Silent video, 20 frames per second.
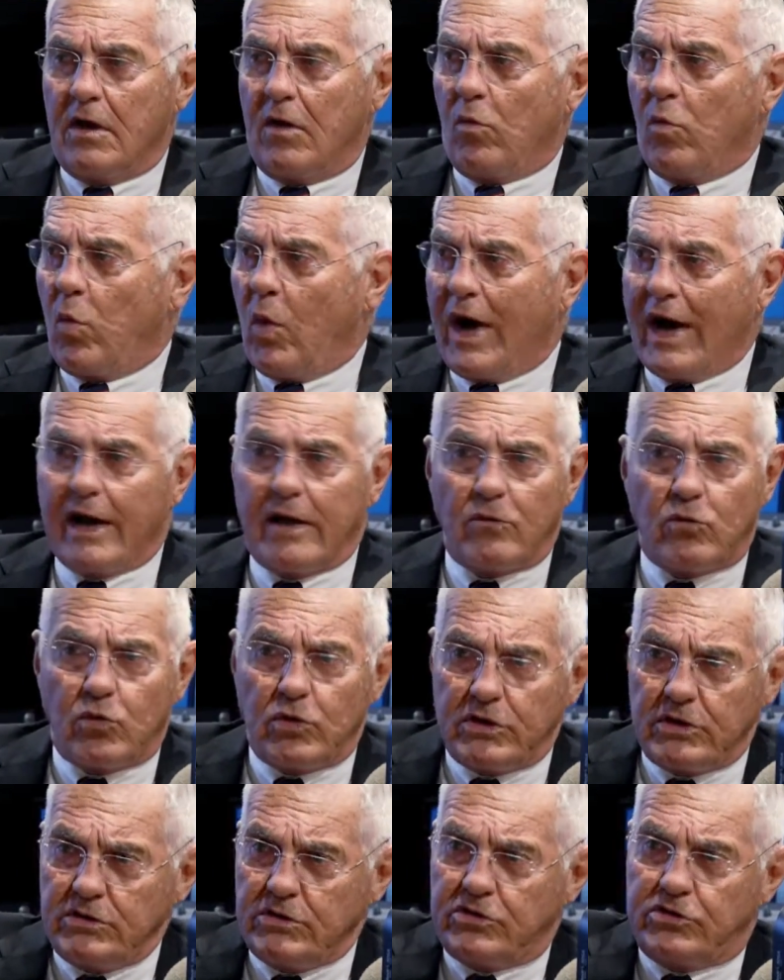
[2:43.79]
Why
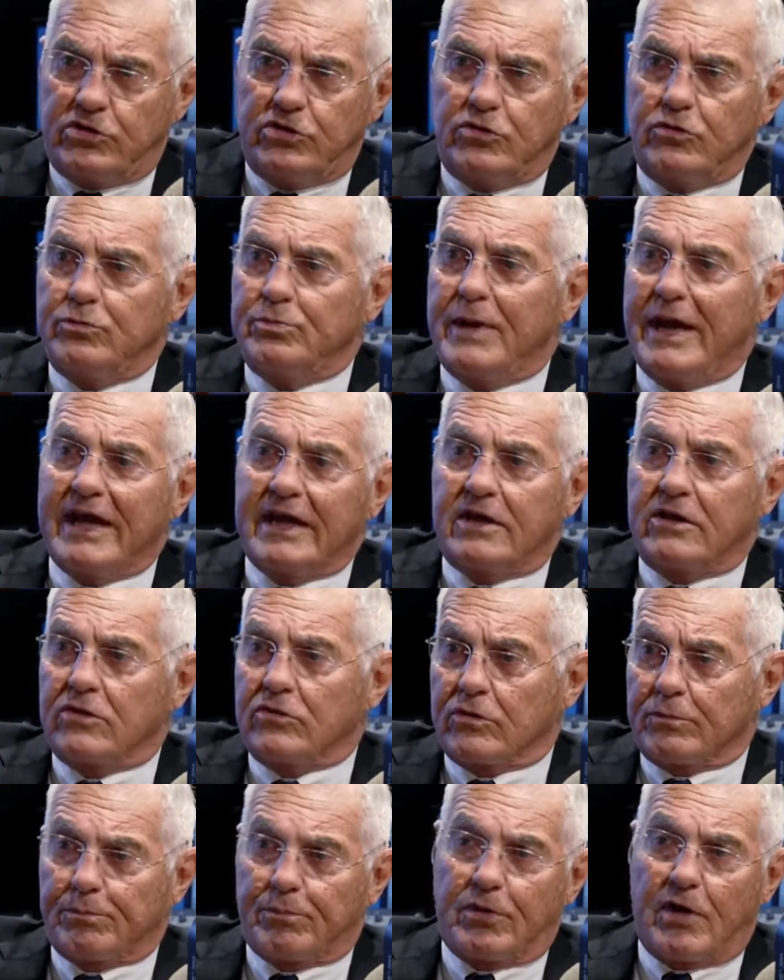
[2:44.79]
wouldn't you make
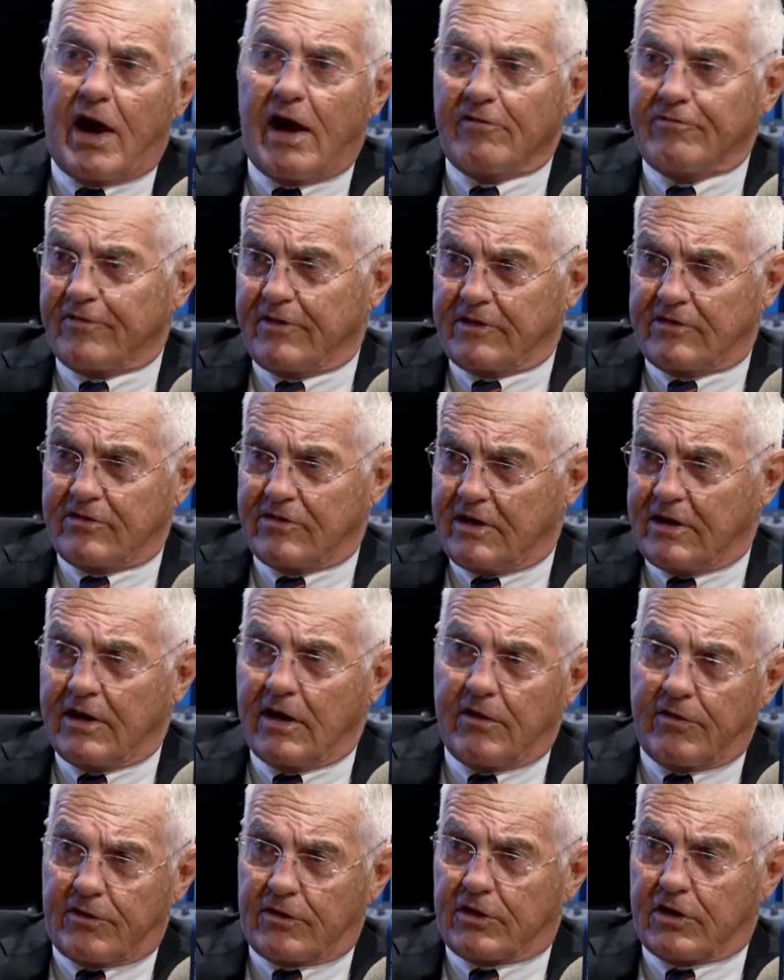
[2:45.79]
your profits in
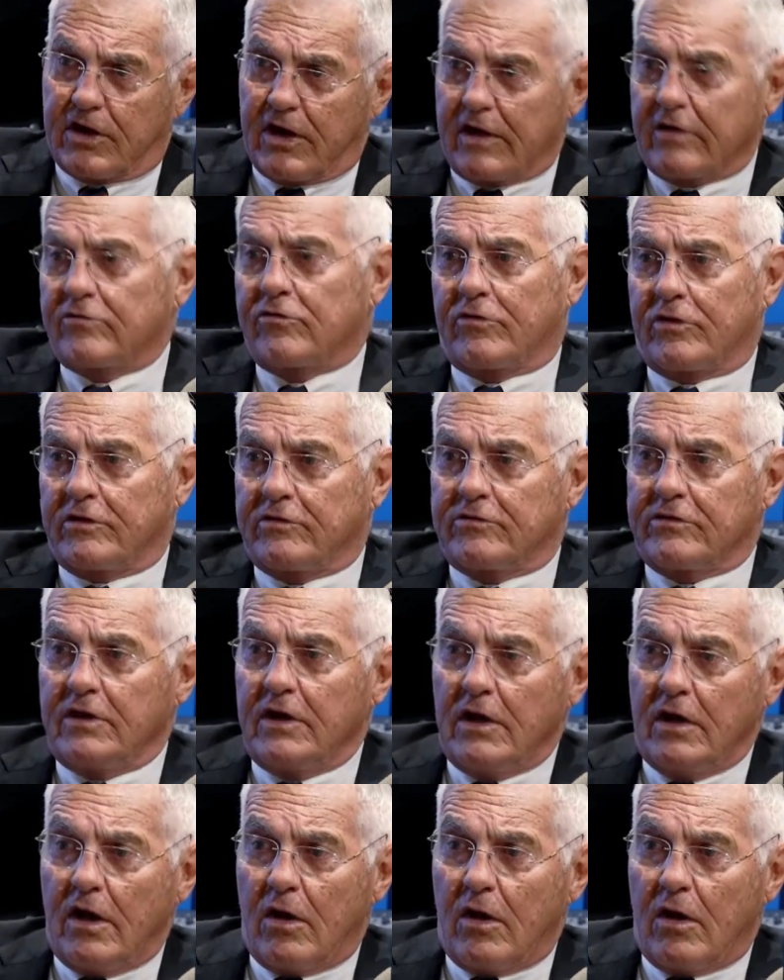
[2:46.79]
other countries